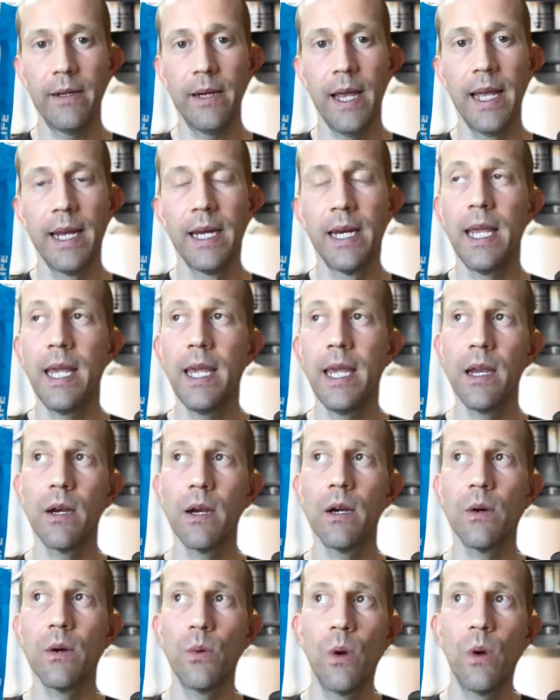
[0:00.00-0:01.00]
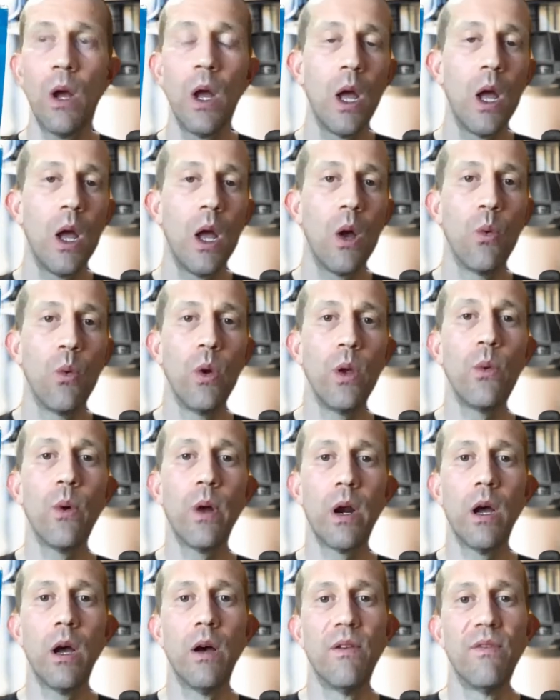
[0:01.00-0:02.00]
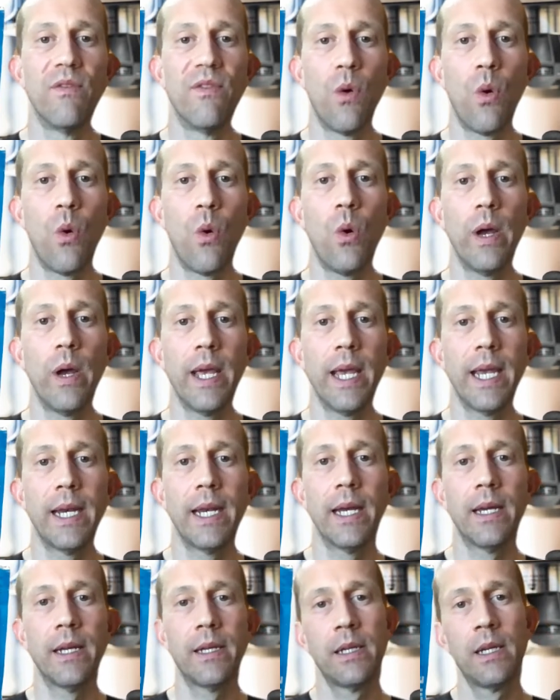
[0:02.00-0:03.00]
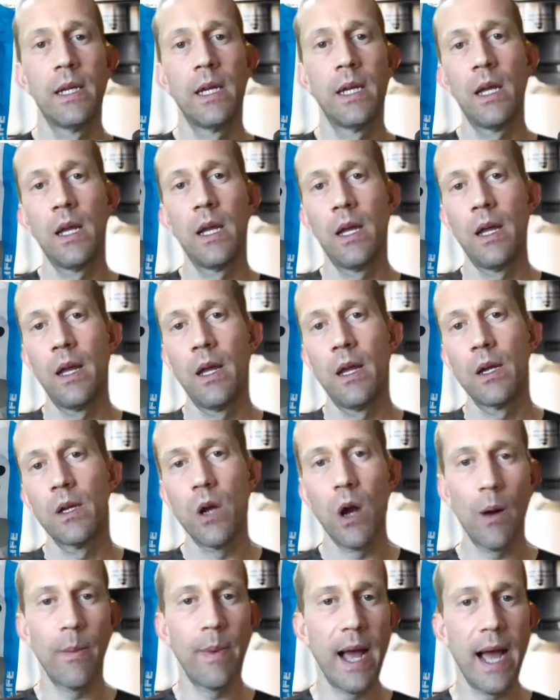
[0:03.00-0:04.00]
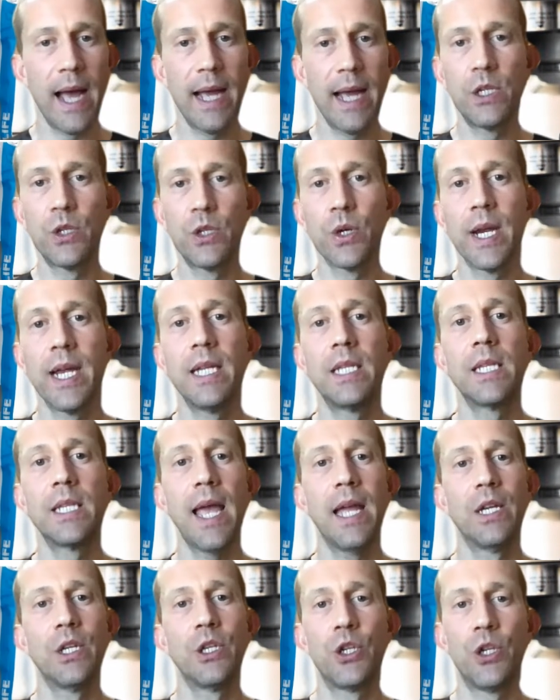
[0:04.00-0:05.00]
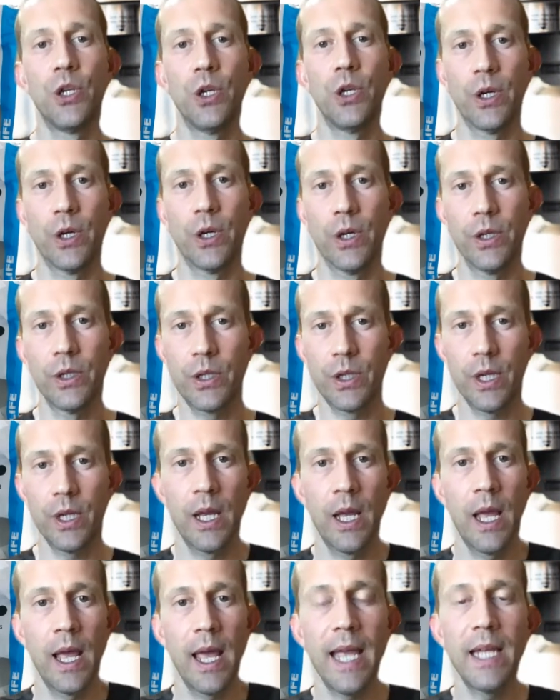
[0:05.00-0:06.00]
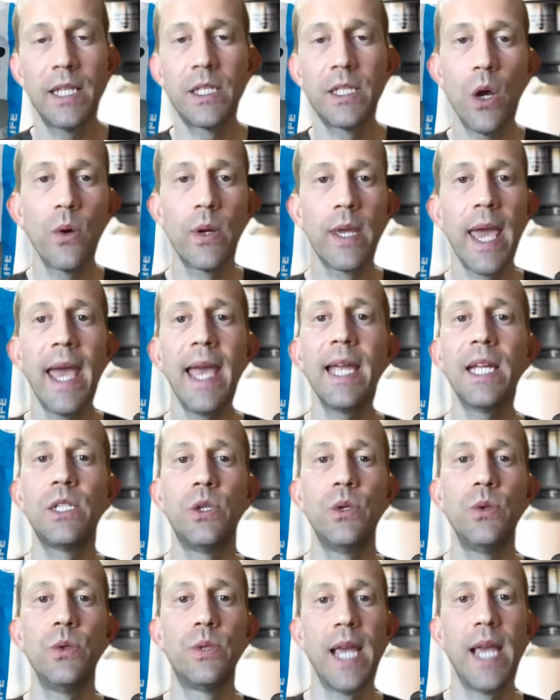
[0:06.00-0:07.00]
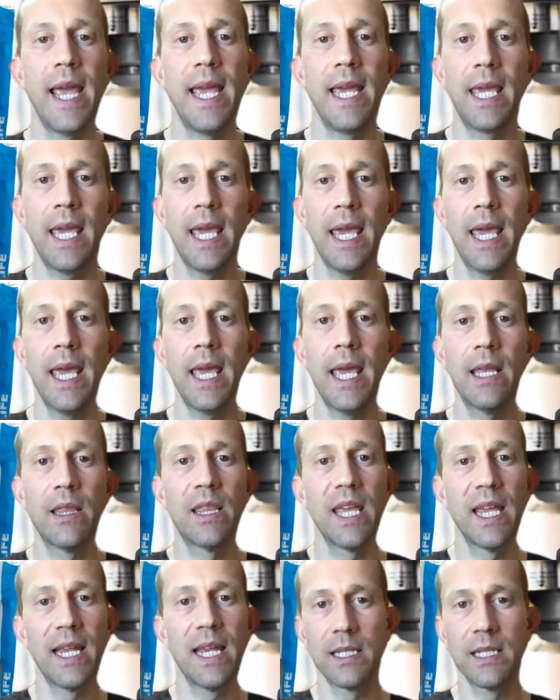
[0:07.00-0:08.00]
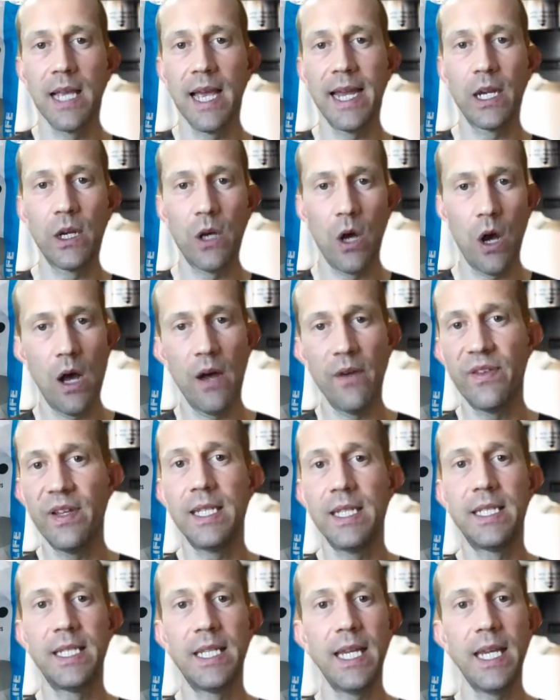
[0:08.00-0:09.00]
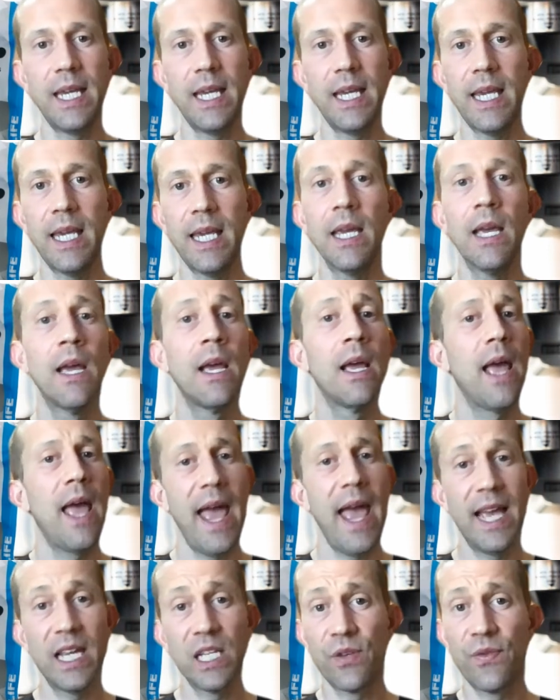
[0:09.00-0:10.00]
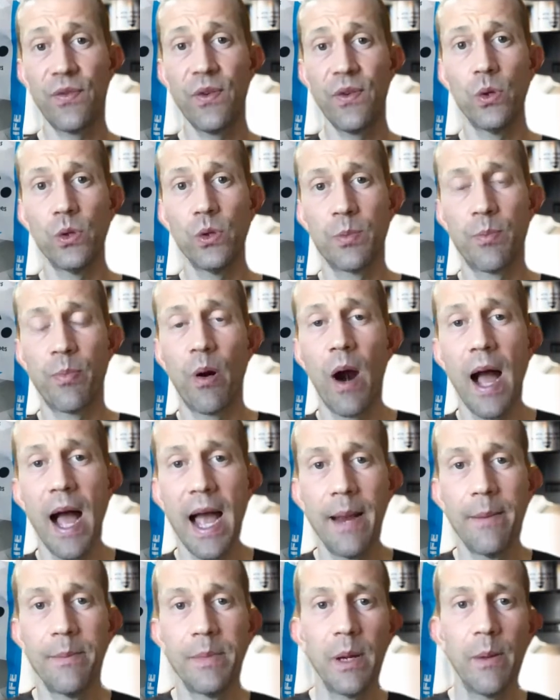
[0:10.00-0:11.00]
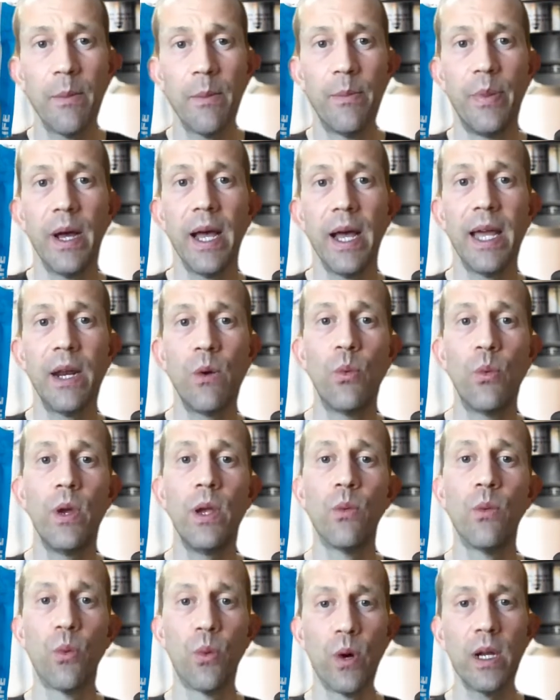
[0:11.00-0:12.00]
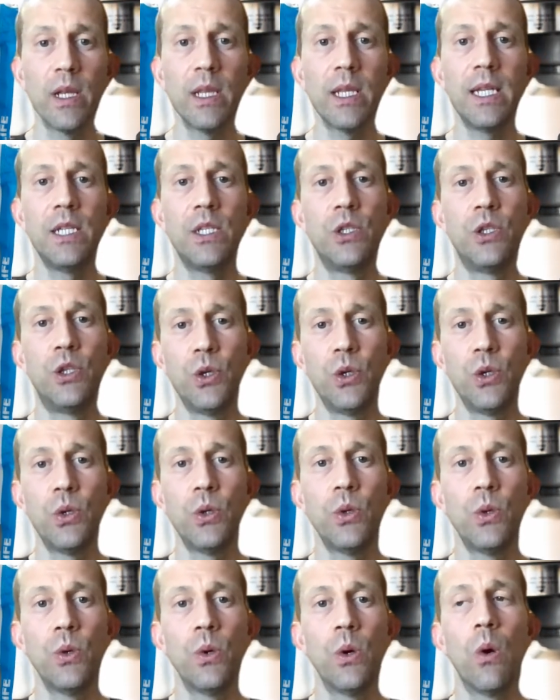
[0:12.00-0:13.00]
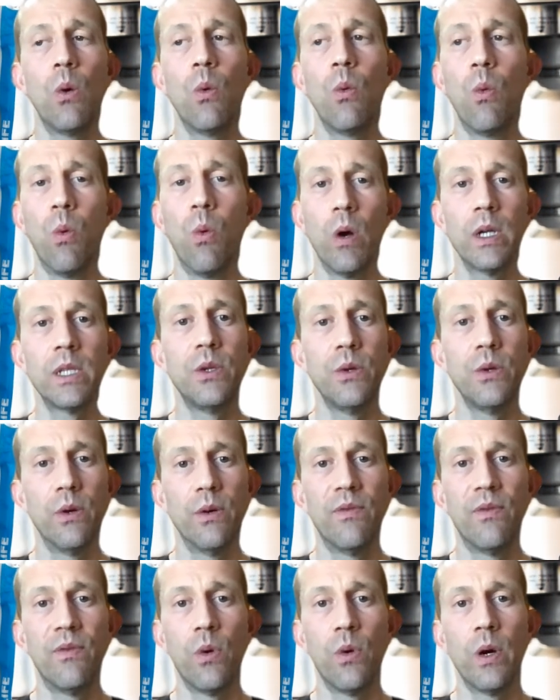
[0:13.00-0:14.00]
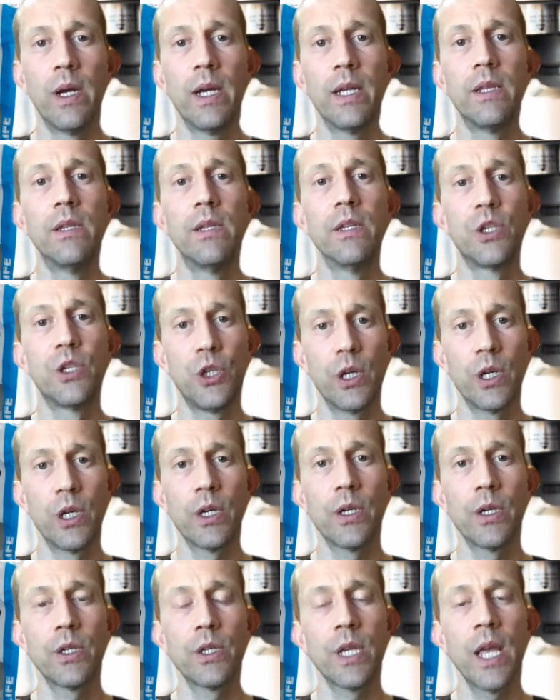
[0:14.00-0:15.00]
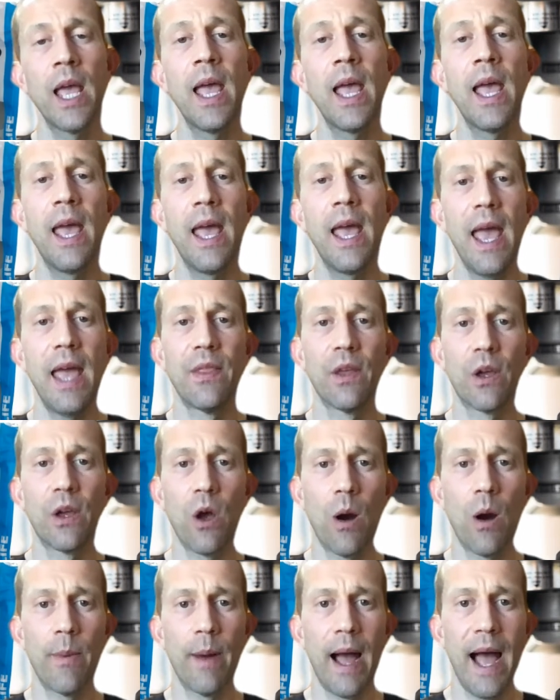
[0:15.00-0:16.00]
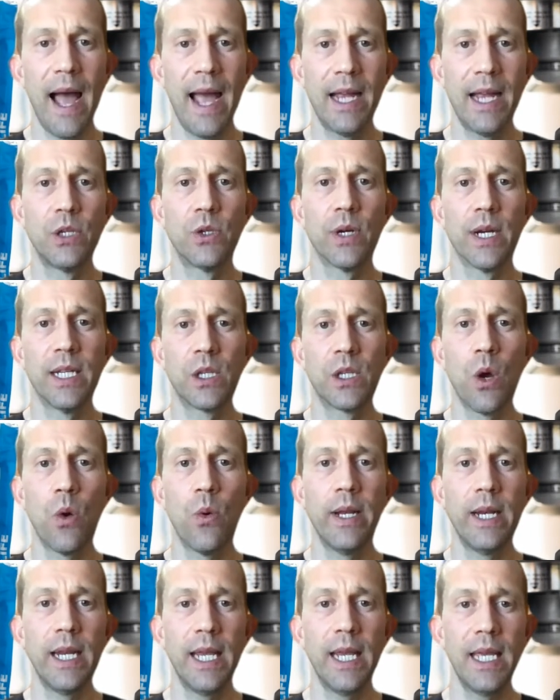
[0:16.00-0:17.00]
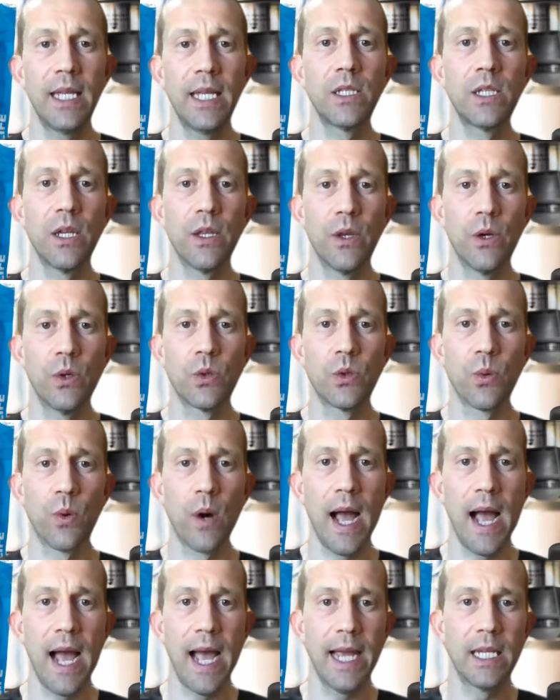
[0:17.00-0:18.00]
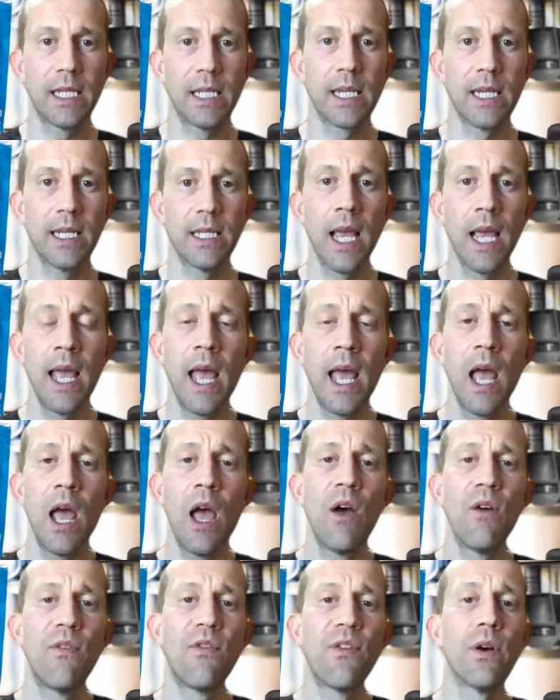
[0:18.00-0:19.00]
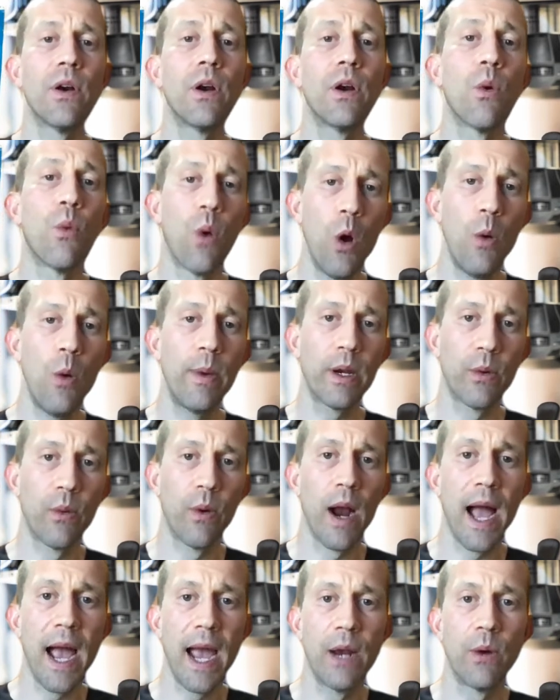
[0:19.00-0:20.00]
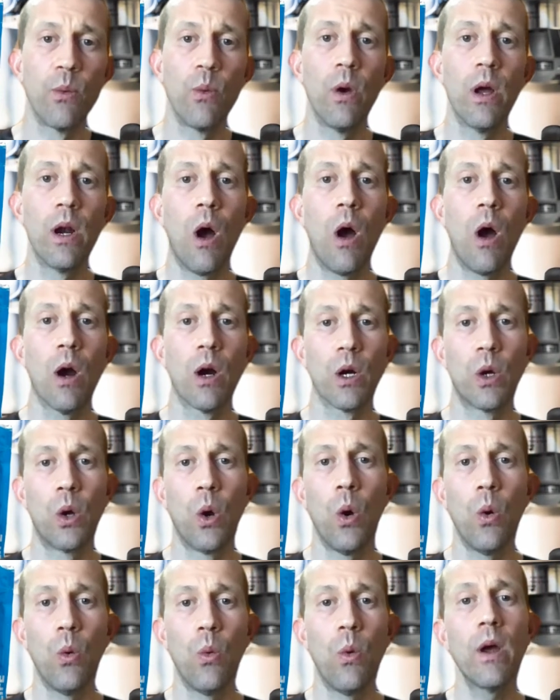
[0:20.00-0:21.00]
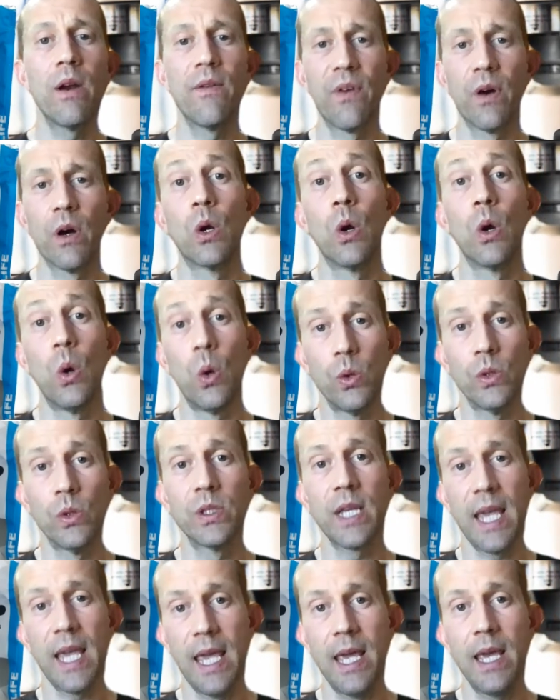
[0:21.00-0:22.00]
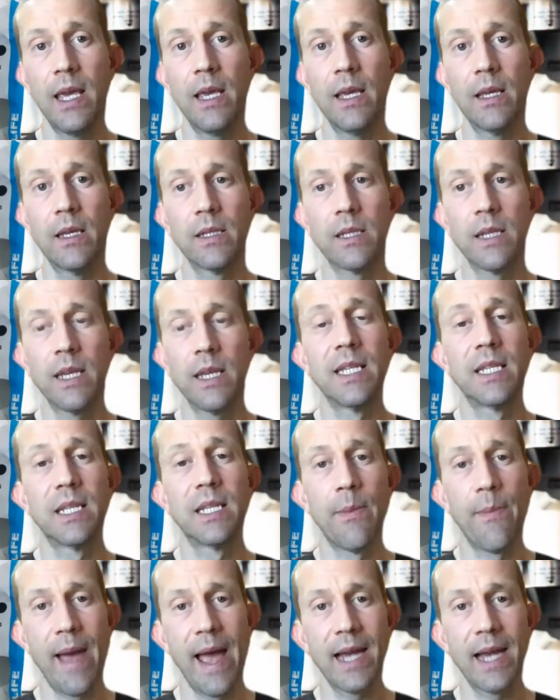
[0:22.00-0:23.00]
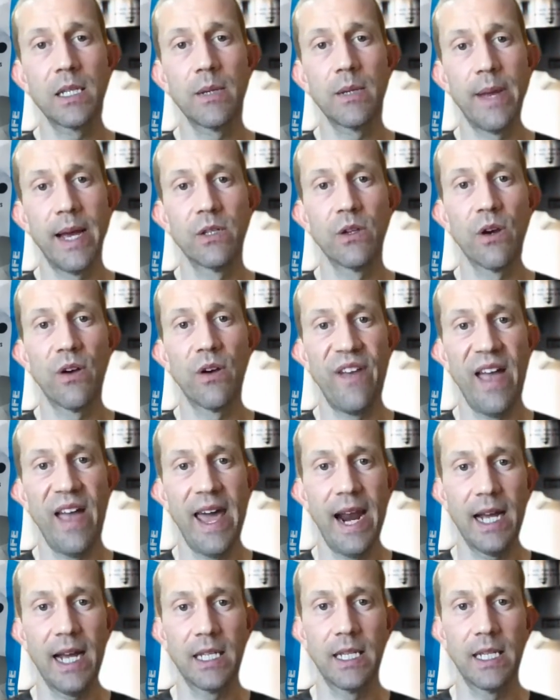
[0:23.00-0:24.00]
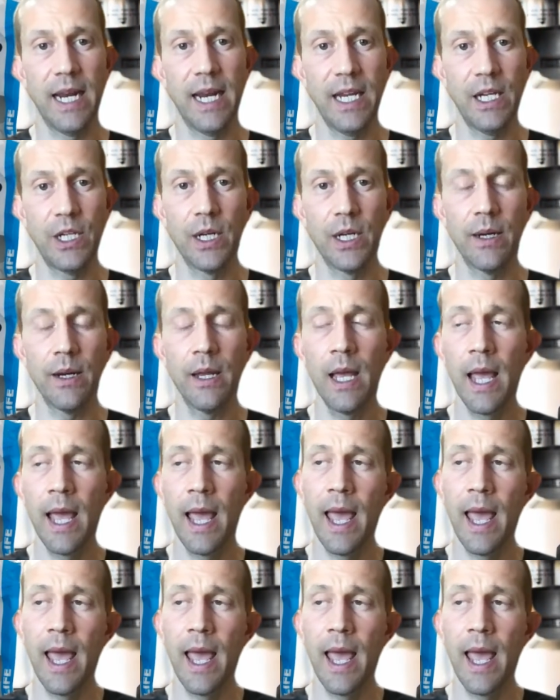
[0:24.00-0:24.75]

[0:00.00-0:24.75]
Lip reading: And here we want to avoid carbohydrates and sugars. It's okay to take in things like coffee, tea, SFuels primed, but we really do want to avoid the sugars and the carbohydrates going into those rides, because for an aerobic ride, one of our goals is to maximize our fat oxidation.